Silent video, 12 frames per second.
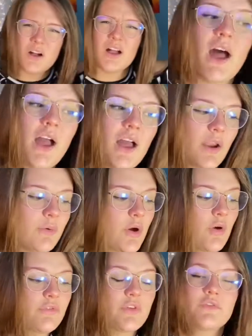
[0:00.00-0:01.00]
I don't know
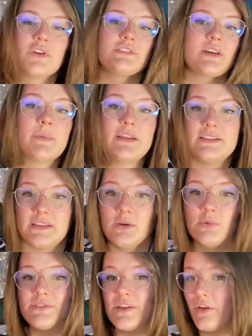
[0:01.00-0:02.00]
if the first time I did it
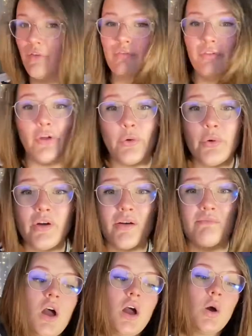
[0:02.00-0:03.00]
was like a fluke.
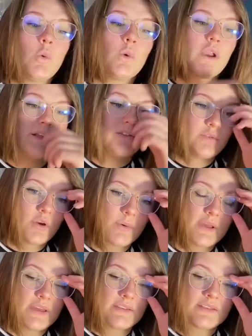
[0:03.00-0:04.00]
What I do know
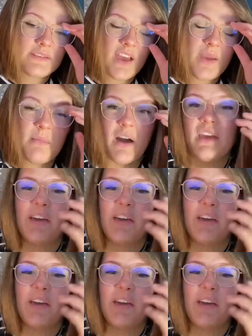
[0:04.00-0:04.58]
is I might go